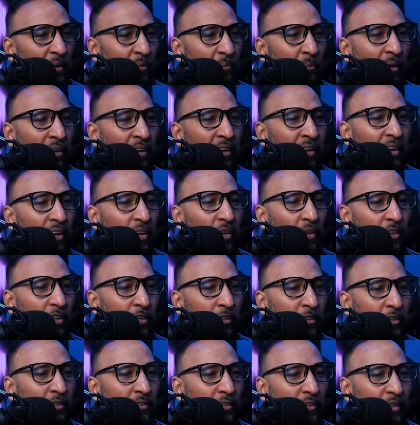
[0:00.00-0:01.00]
making a lot
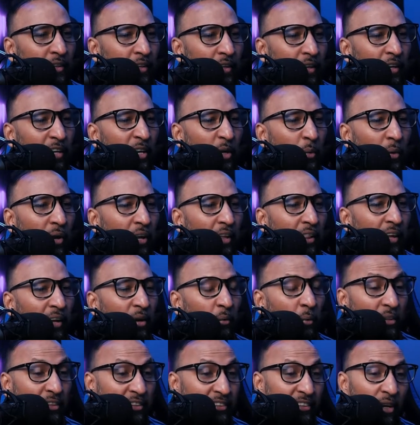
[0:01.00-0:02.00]
of leeway there.
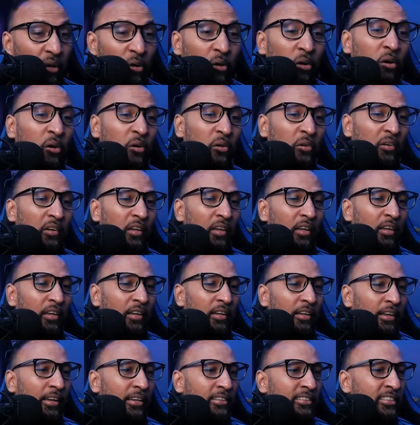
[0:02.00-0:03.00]

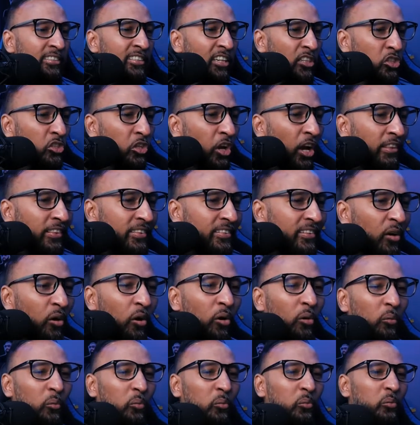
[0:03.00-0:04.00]
Is this a shot?
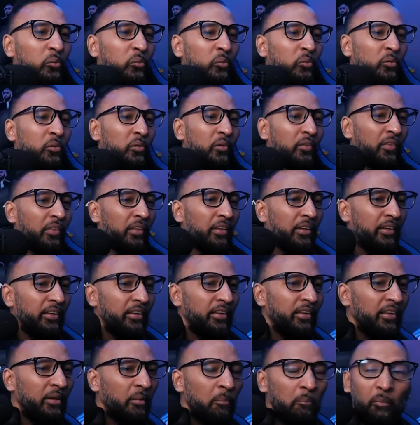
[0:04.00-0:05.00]
Oh,
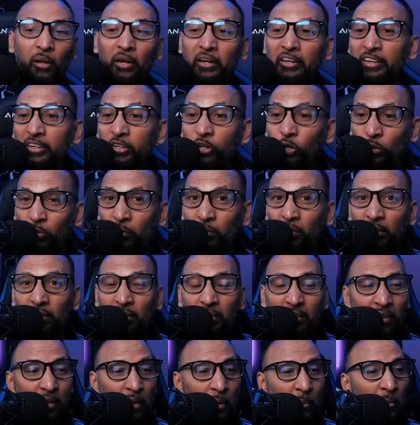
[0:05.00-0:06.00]
Molino.
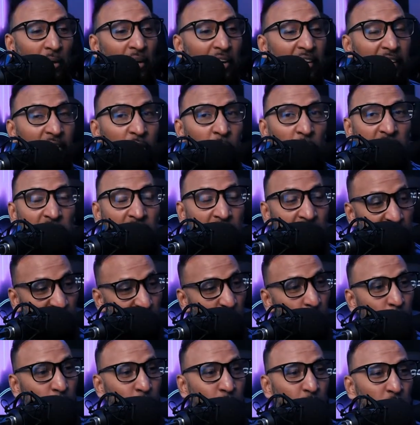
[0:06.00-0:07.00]
Molino is in the
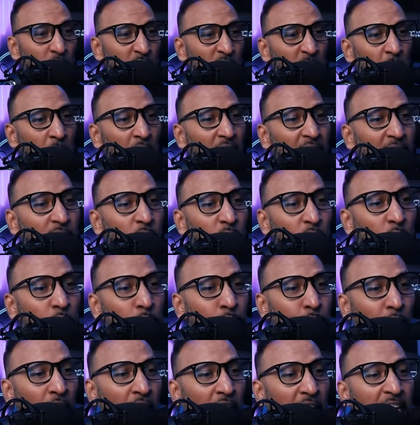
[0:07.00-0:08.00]
zone, folks. Molino's on
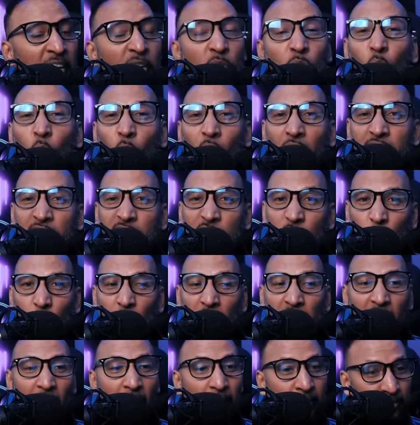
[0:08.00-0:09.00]
fire. He wants to
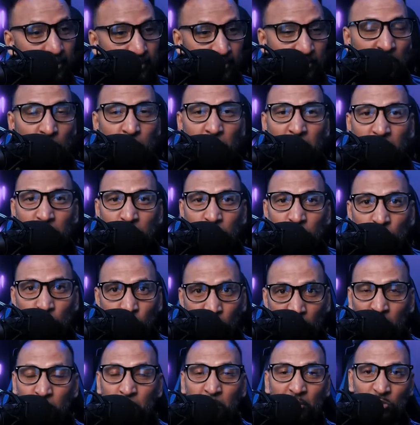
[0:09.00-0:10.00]
win. I did some interviews
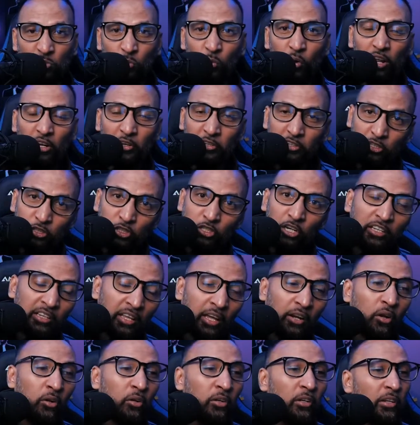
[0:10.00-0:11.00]
with him as well. You could check
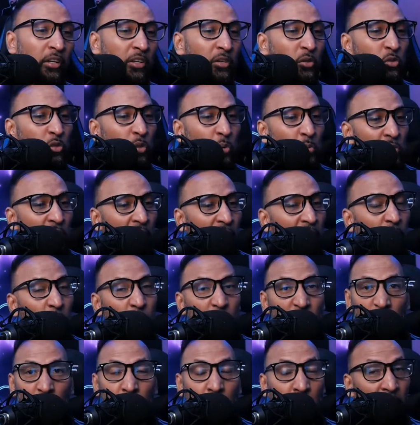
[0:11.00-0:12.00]
that out on the YouTube channel.
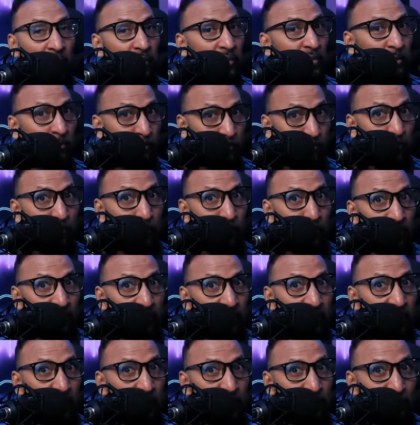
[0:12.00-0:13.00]
We even played some FIFA
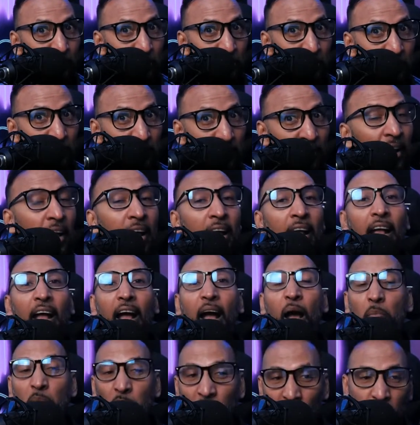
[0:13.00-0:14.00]
together, folks.
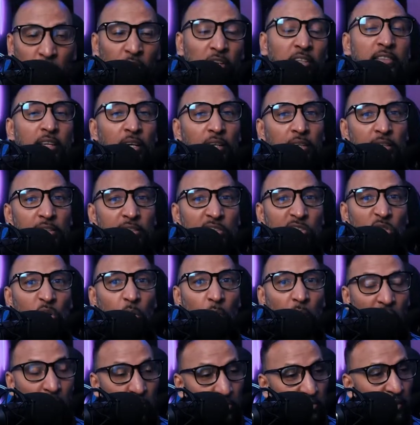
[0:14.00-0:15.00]
I'm not going to tell you the score,
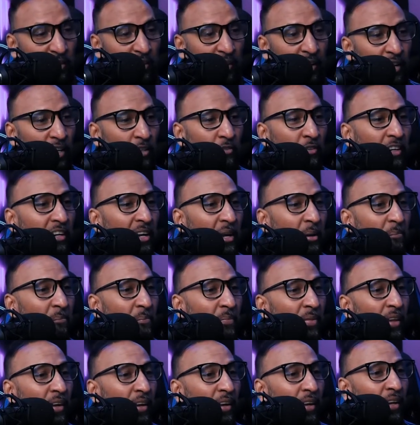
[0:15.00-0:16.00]
but that was a hell of a
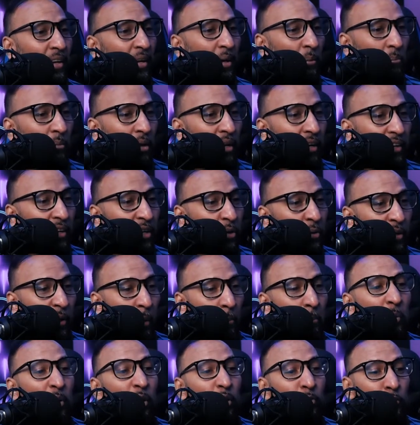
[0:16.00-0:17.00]
game. Molino with a
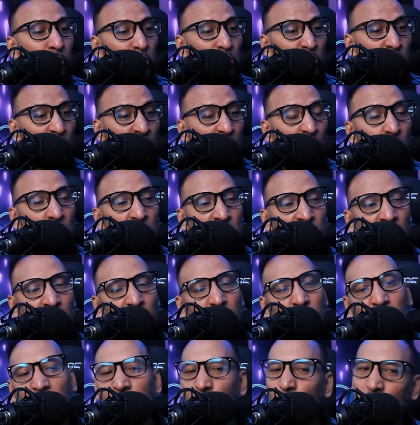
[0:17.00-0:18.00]
beautiful shot outside.
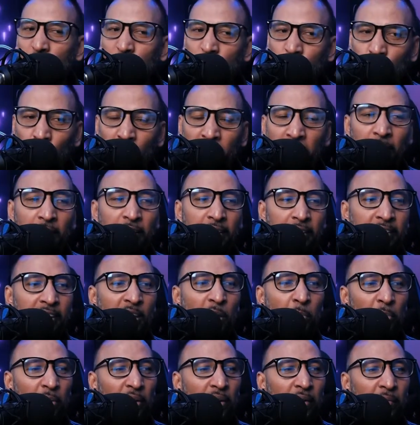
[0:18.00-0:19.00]
It was straight at the
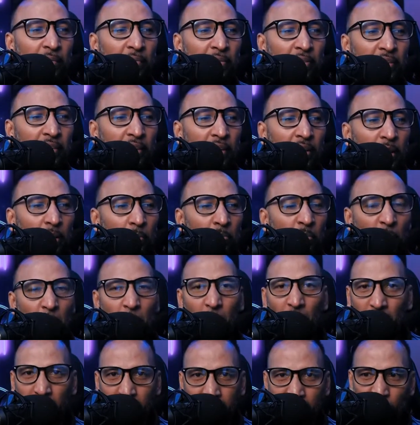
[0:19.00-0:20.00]
keeper. But
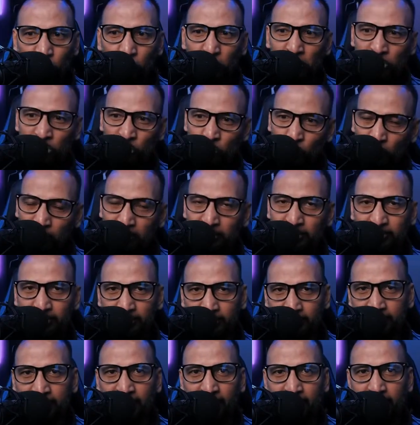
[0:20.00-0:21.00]
Molino is showing his
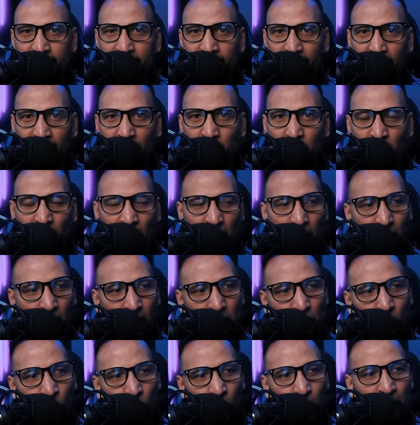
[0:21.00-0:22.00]
intent. And
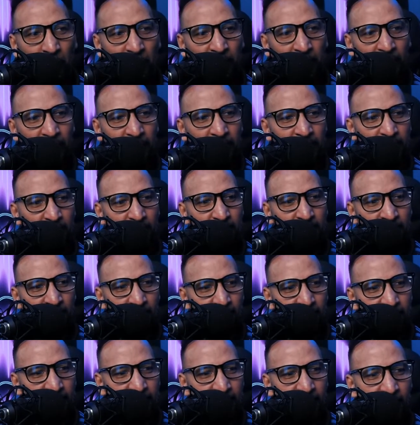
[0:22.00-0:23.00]
I'm hoping that his
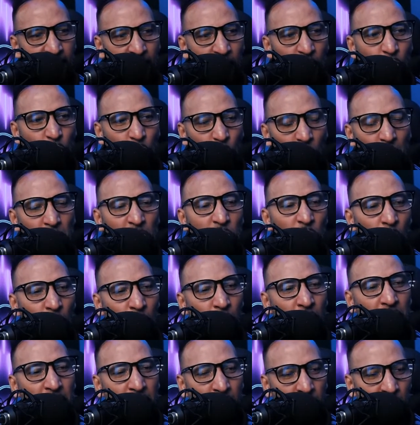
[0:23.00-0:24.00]
intent rubs off
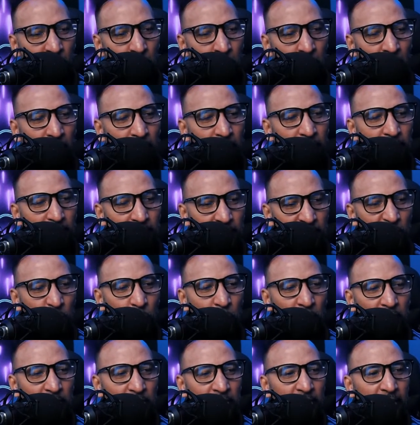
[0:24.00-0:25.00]
on the other players. Listen,
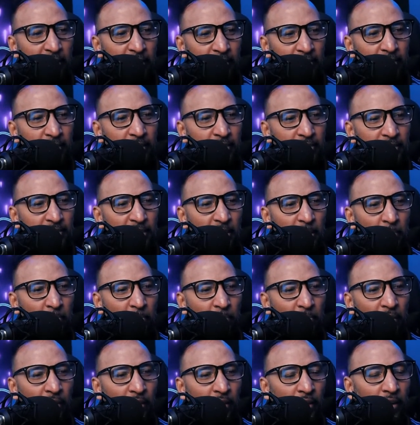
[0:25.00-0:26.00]
we could take it to this
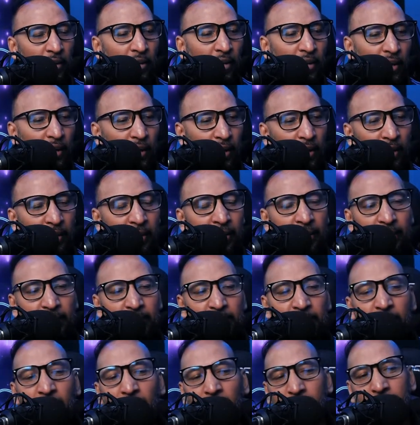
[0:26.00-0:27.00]
team.
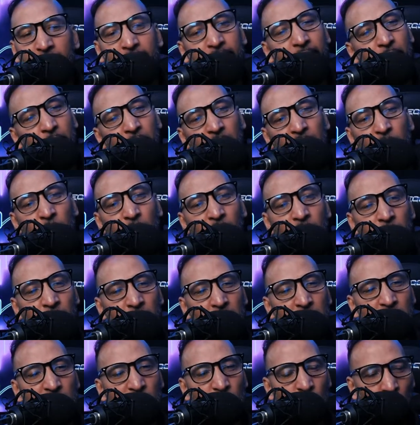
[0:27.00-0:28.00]
Haiti, I think, giving away a
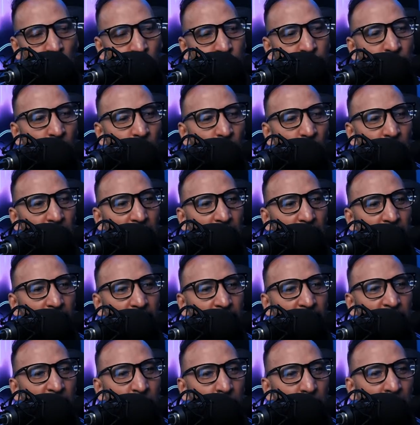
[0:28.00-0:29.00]
very soft foul there. I
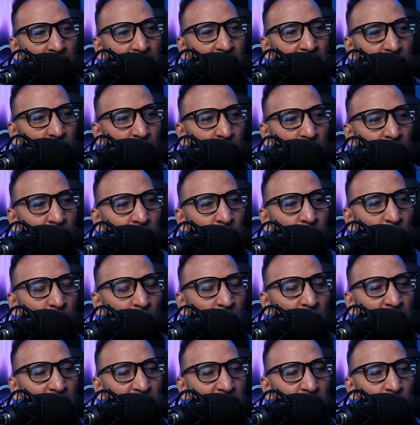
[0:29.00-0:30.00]
think they played the ref
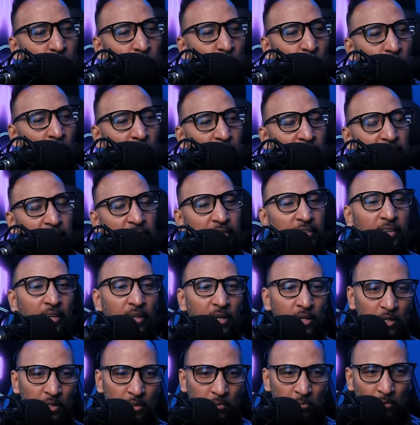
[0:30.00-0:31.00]
throwing himself over. I think
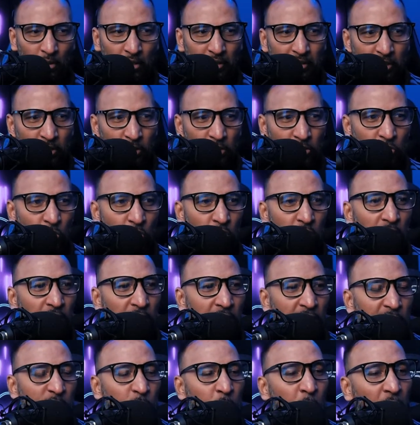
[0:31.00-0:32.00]
Molino is using the
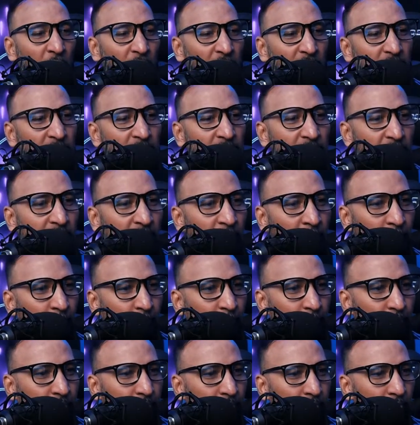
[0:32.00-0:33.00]
experience.
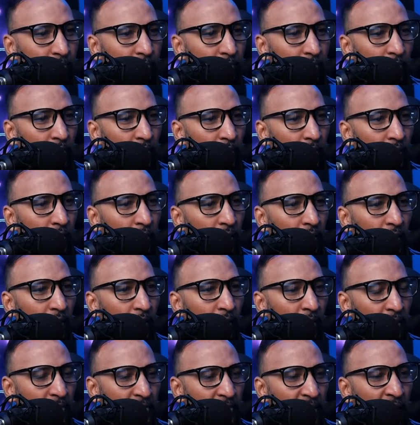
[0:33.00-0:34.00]

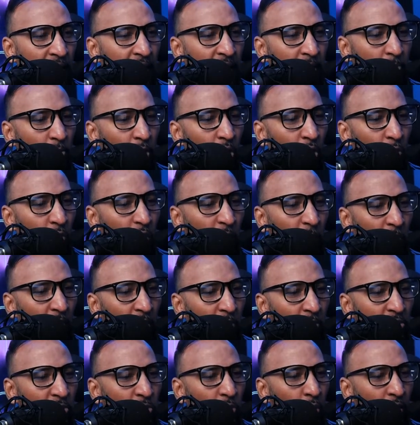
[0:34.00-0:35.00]
There's a handball
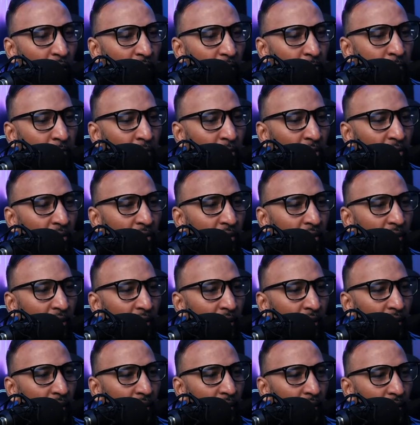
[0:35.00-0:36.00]
Raymond was calling for.
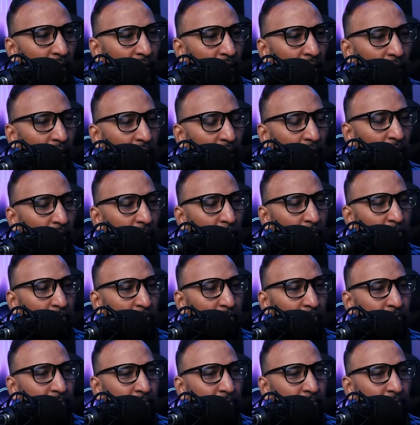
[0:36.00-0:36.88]
That